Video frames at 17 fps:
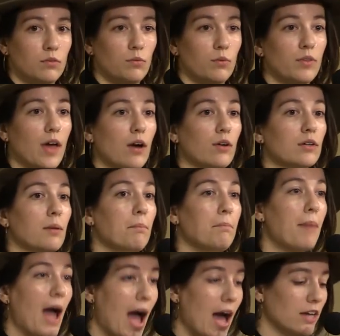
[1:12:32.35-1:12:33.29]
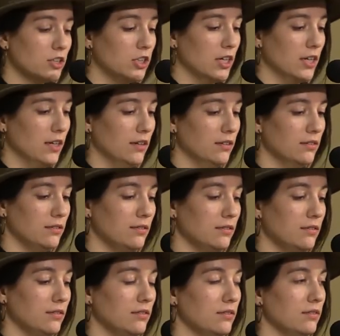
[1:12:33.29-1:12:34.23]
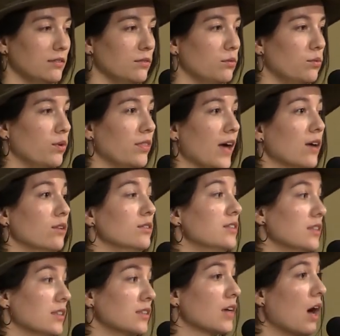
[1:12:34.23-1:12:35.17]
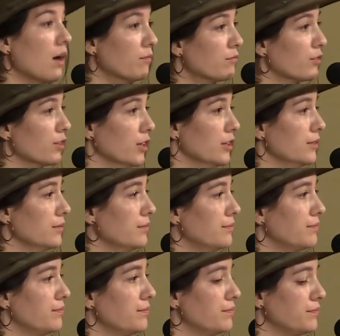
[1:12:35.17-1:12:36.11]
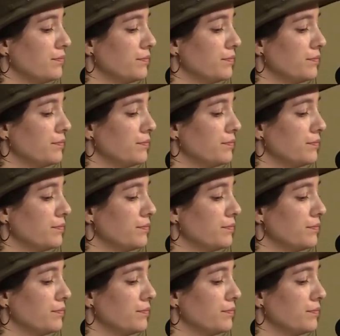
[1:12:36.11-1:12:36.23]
without compassion, without discomfort.